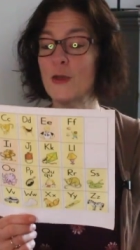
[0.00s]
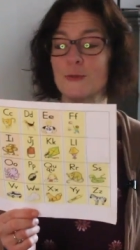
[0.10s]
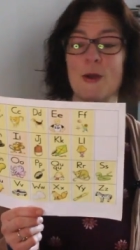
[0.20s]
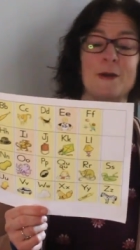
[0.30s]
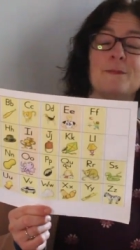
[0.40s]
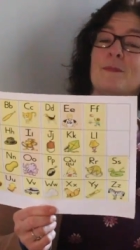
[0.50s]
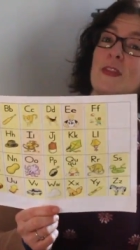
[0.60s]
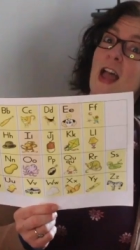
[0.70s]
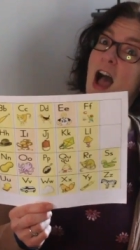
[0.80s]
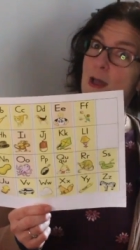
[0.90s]
Well,
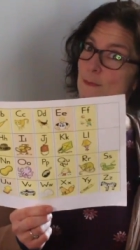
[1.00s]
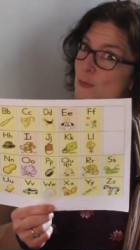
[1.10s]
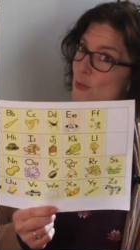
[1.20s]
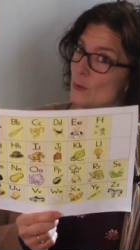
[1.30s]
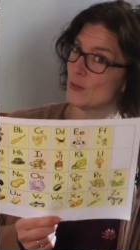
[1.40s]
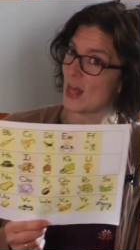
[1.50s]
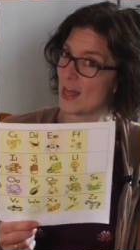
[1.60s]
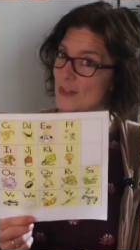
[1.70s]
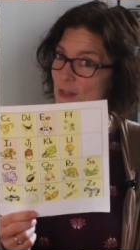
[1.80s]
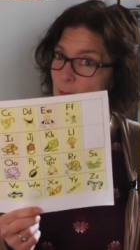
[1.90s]
I'm so
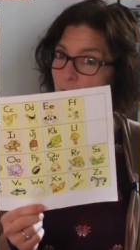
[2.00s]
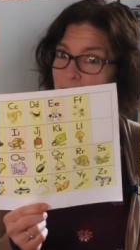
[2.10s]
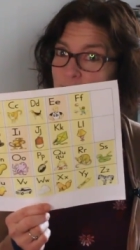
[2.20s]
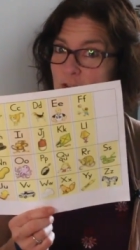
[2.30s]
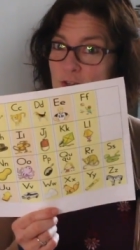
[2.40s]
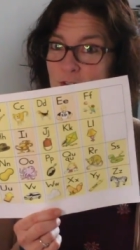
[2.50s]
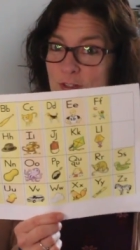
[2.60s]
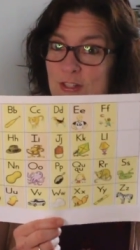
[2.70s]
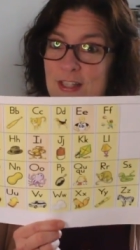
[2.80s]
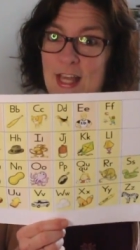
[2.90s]
glad that you practiced
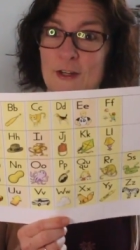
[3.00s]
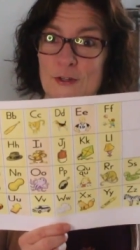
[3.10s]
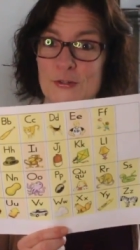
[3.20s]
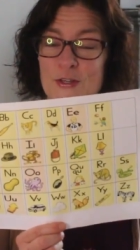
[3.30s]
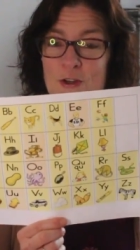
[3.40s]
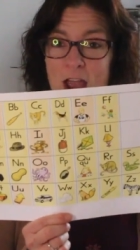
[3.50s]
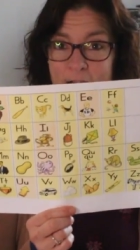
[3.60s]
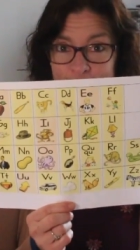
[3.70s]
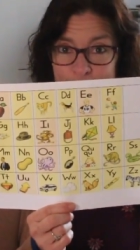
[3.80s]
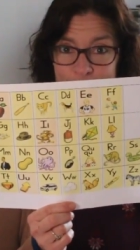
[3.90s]
your letters and your
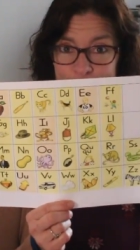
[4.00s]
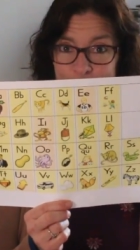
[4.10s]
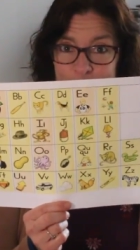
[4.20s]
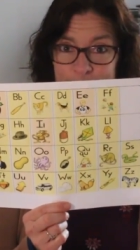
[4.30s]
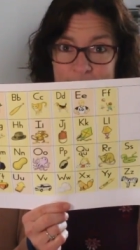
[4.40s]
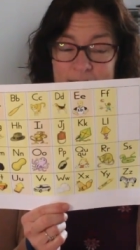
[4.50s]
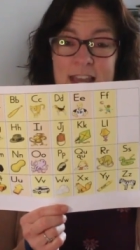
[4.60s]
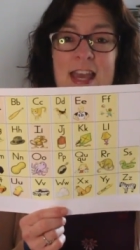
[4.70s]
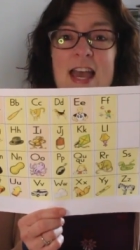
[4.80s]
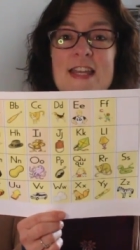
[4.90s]
alphabet with me.
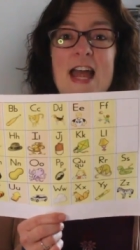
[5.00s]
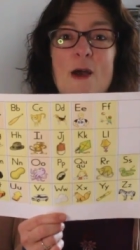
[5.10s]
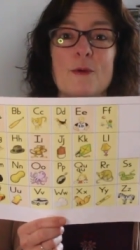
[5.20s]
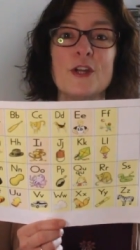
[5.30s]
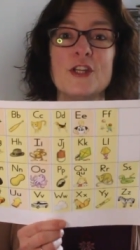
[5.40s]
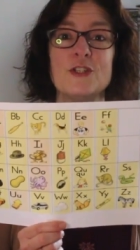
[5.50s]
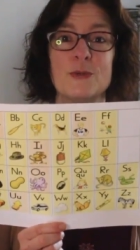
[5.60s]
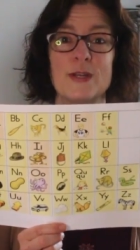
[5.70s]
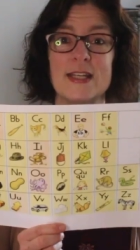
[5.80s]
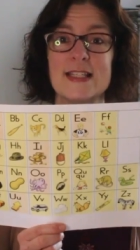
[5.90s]
And now we're going to
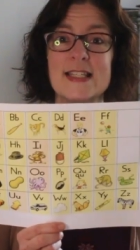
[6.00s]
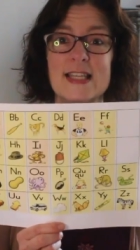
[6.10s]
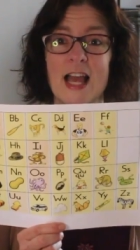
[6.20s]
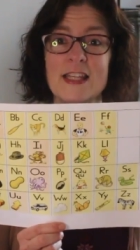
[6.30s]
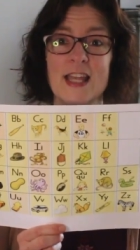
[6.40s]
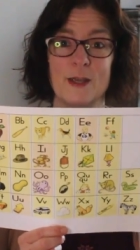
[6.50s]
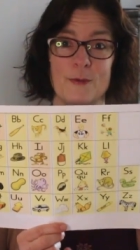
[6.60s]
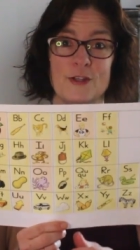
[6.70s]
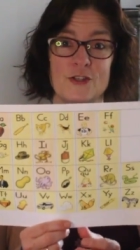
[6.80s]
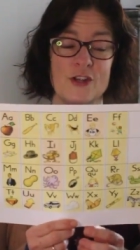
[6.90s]
do it in sign
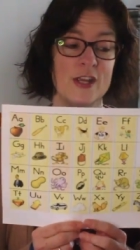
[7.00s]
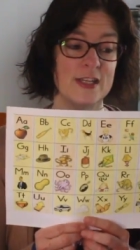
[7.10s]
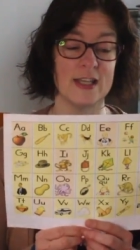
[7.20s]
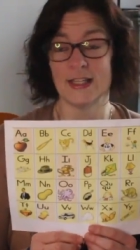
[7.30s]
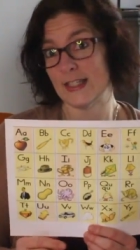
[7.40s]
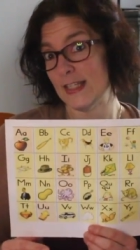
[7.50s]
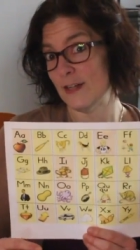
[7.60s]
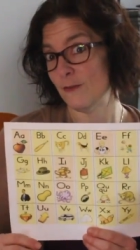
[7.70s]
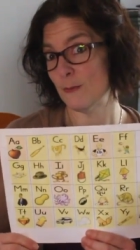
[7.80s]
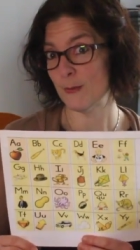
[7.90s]
language. And let's
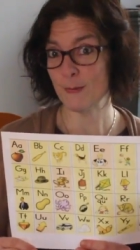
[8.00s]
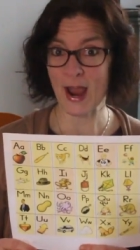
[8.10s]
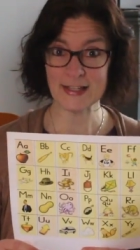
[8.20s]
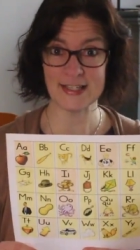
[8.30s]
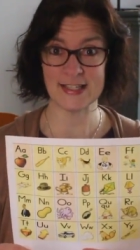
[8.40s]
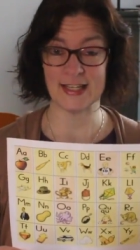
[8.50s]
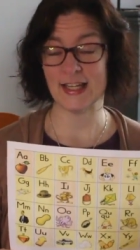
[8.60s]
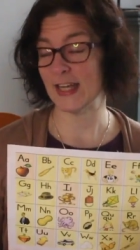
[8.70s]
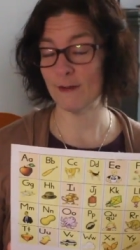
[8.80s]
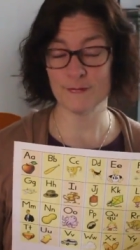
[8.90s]
see if you've been
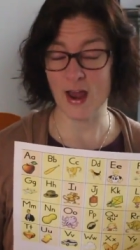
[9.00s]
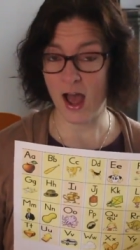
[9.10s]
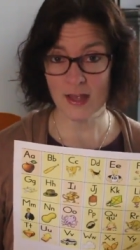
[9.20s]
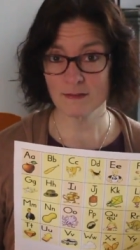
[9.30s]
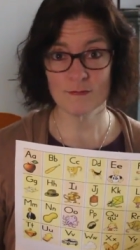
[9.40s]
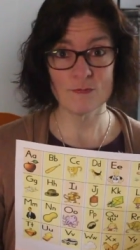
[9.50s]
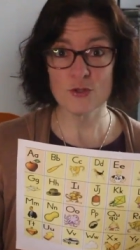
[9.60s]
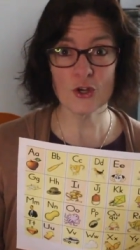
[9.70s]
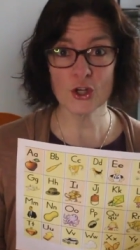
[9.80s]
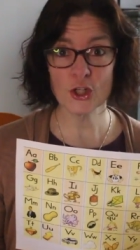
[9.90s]
practicing. If not,
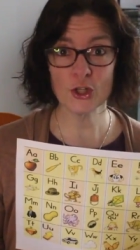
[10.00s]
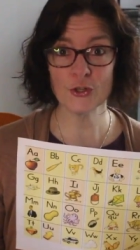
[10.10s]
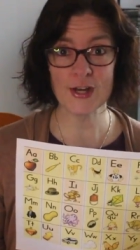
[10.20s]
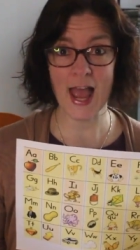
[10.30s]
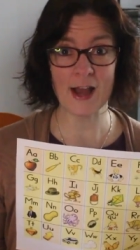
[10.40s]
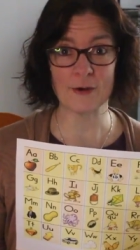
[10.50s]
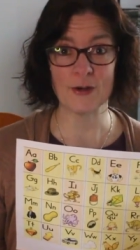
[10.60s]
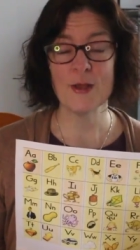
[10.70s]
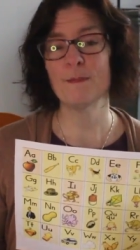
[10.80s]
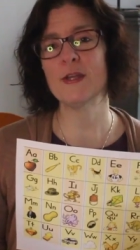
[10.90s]
you're going to learn now.
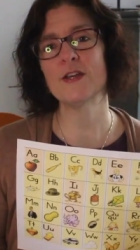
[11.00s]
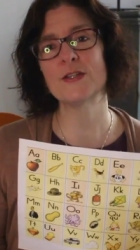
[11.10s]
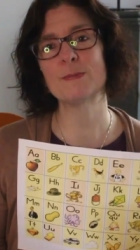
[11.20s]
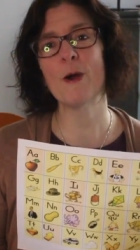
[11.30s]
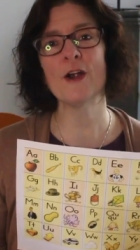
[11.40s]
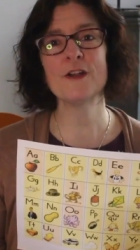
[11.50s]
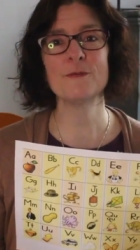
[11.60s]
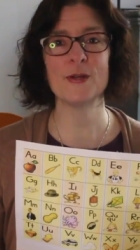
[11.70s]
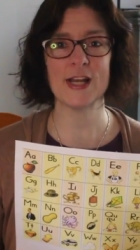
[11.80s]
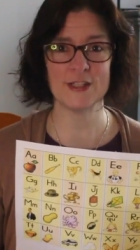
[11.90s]
Because part
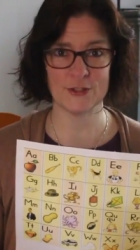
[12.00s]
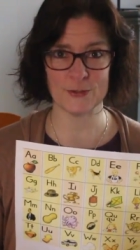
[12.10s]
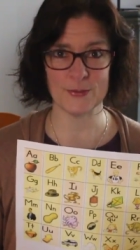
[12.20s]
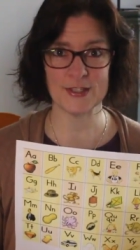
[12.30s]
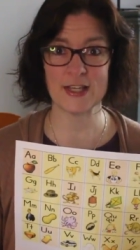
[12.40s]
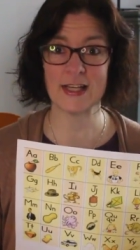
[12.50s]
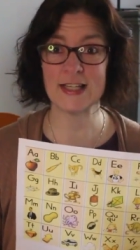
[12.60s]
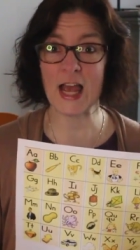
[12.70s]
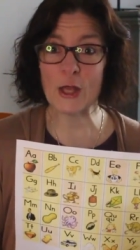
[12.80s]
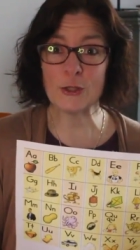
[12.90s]
of what I do is I
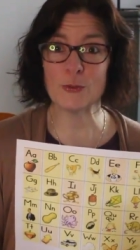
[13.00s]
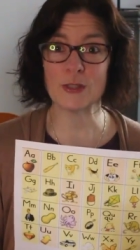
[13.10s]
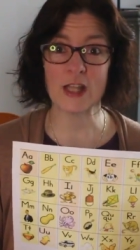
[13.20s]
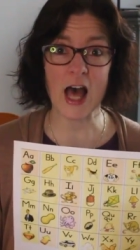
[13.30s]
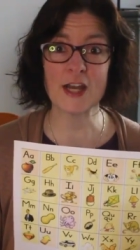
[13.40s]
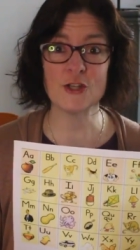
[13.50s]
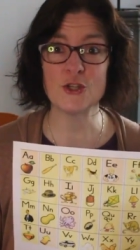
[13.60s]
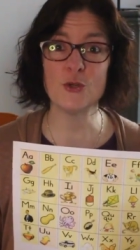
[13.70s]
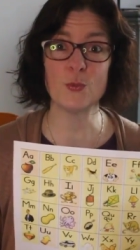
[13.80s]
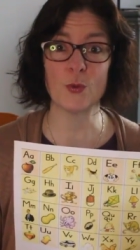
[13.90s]
tell you a lot of
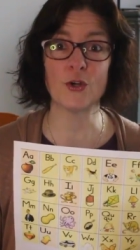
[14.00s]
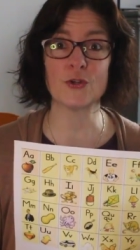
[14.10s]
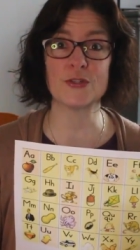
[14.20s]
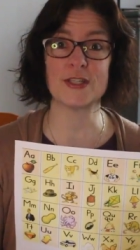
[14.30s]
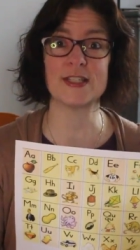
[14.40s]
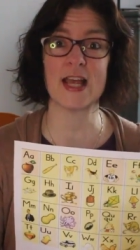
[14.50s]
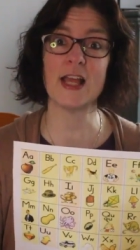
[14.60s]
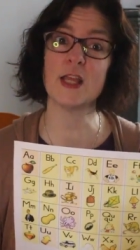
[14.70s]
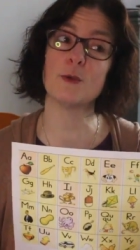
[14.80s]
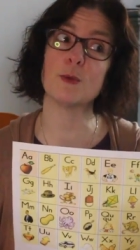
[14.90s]
new words in
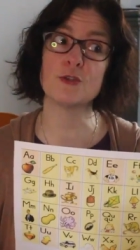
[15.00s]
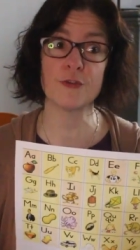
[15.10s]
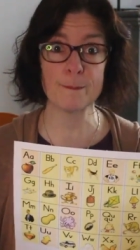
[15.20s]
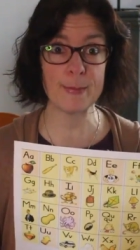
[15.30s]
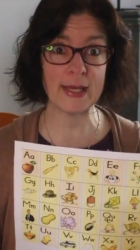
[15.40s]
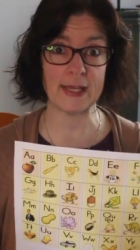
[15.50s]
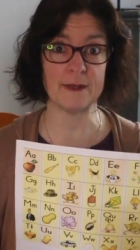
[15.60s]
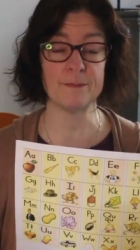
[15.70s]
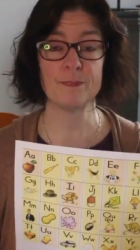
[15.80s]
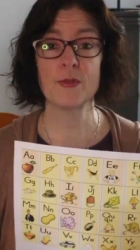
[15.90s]
sign language from Mickey.